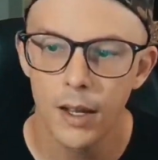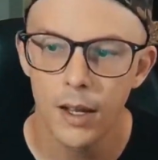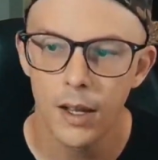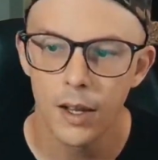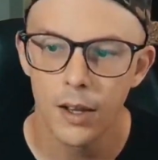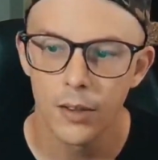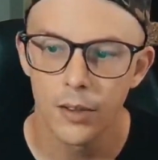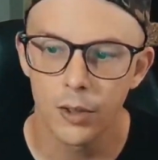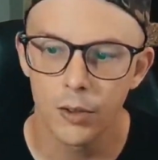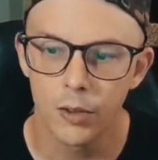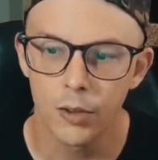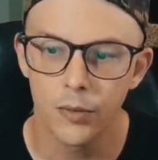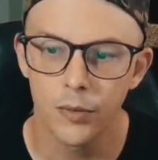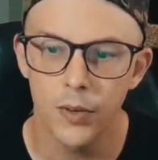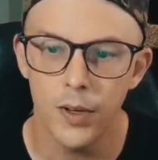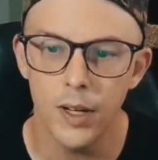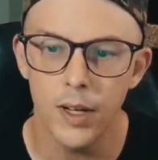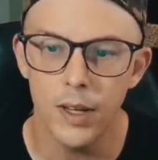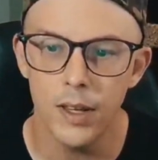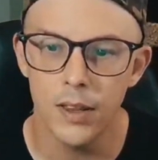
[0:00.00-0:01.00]
the
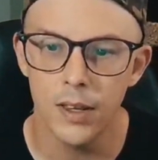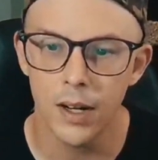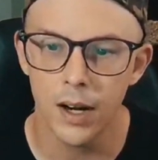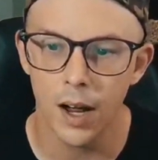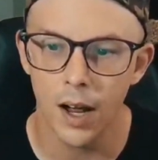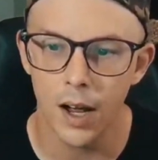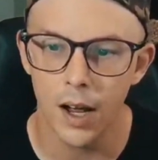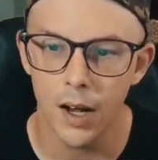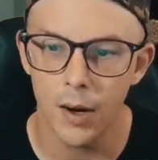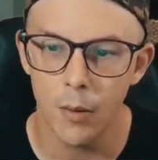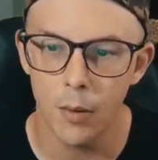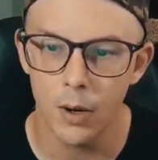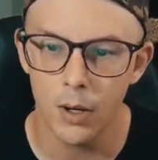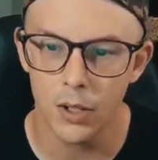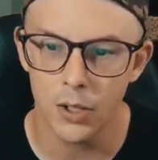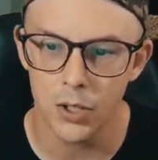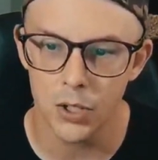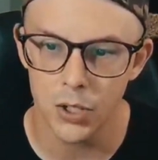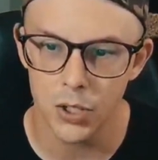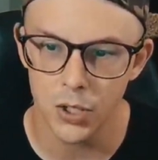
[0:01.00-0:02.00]
graffiti that I want
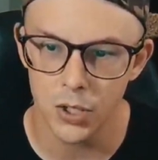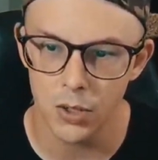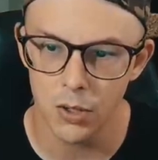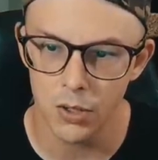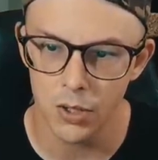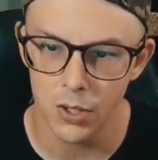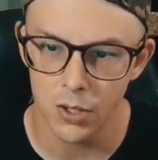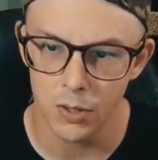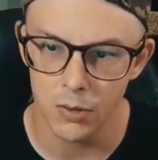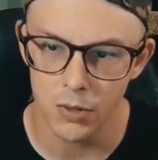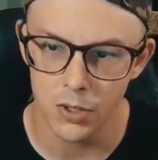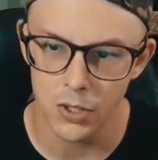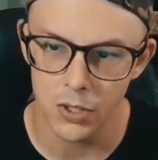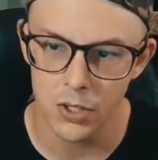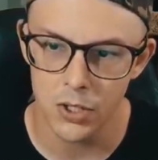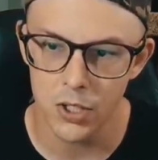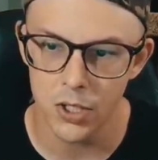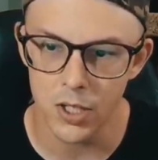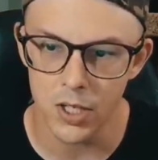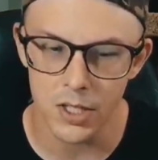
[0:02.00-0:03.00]
to show you is
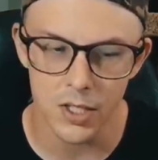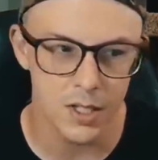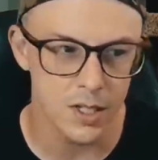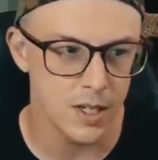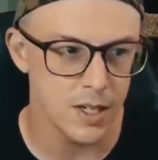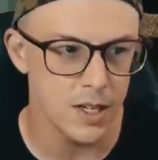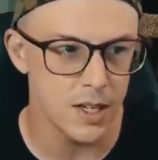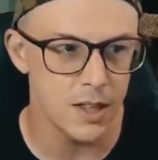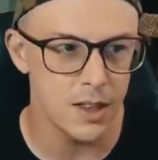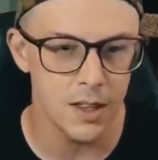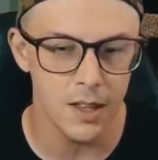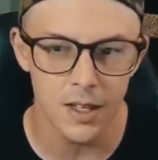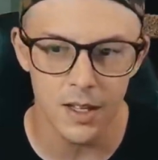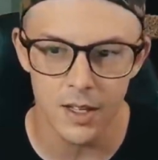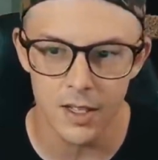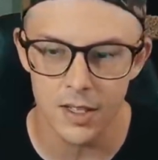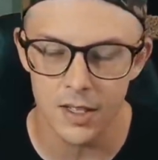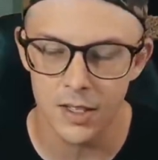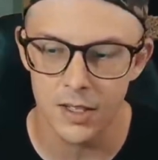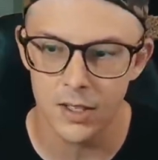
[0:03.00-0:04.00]
just in
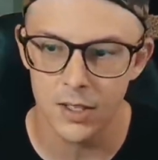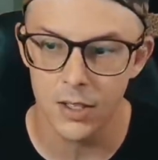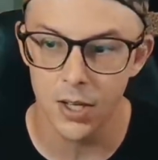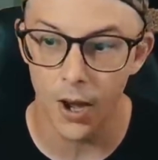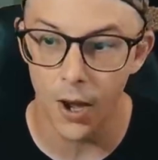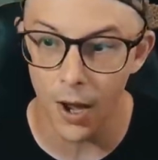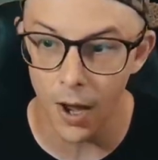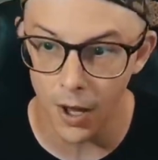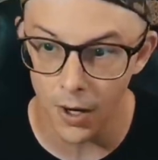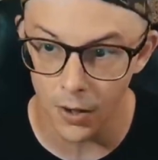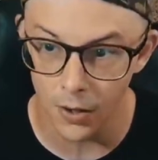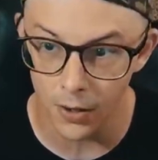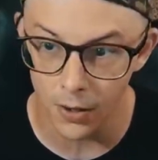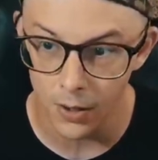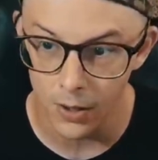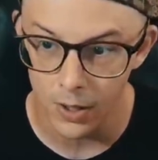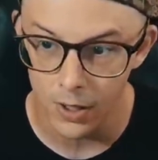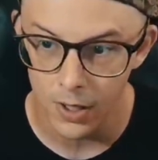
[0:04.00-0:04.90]
this tunnel